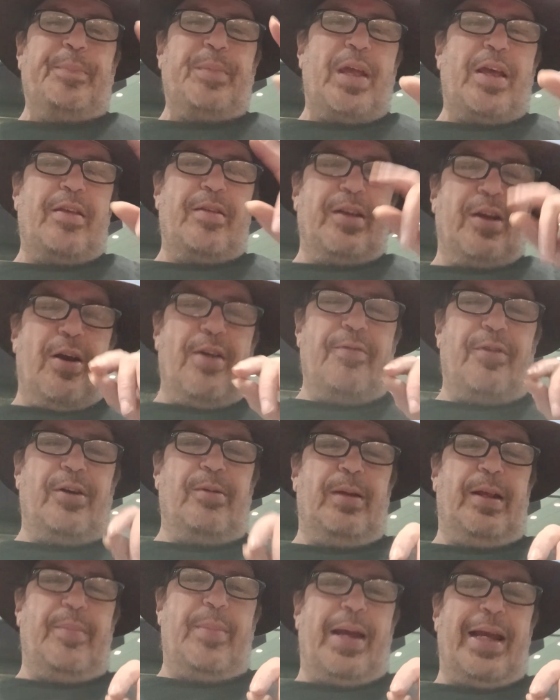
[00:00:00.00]
Now, the thing I find
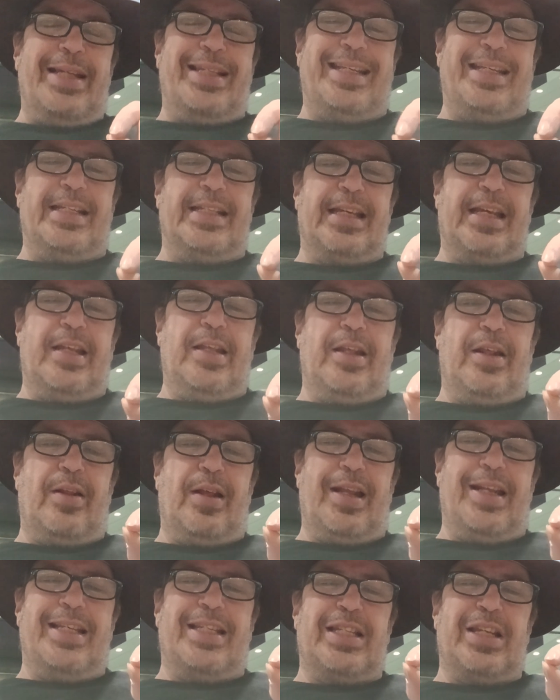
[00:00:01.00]
really amazing is that
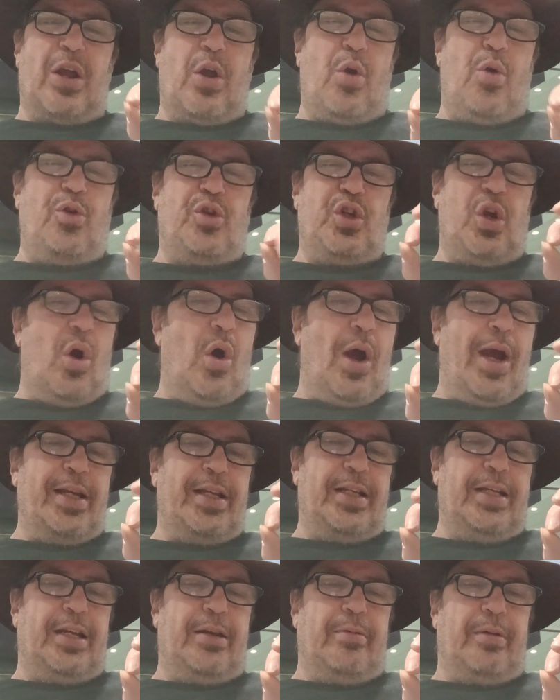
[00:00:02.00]
it is so
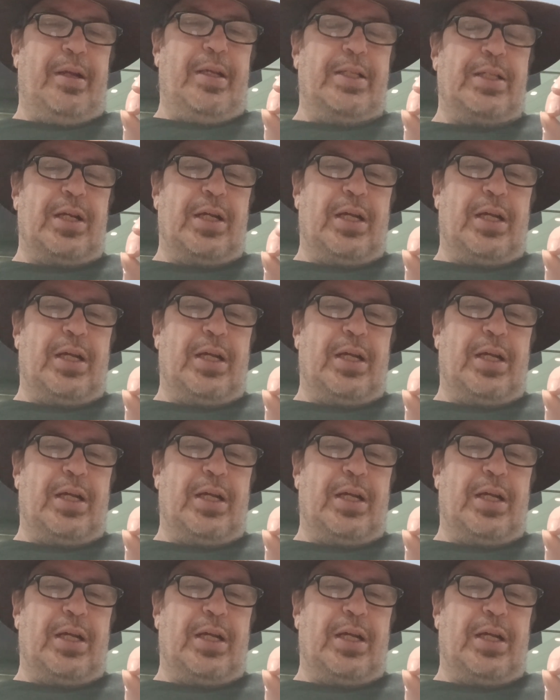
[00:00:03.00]
tight in areas.